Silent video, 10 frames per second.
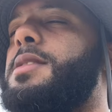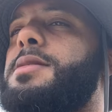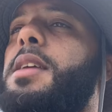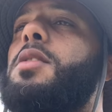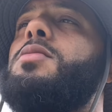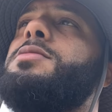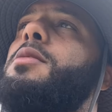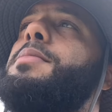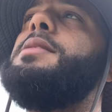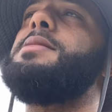because I know it's
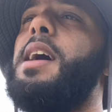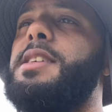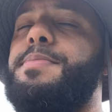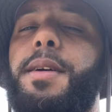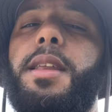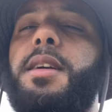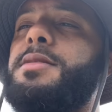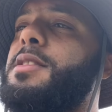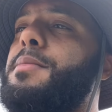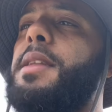going to be his highest payday,
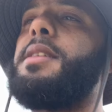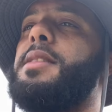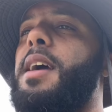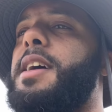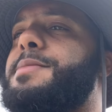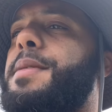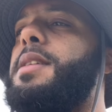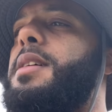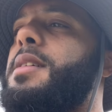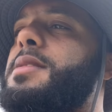because everybody get their highest
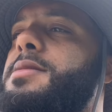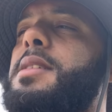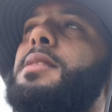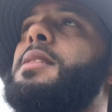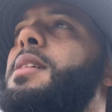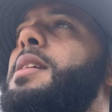payday against Tank.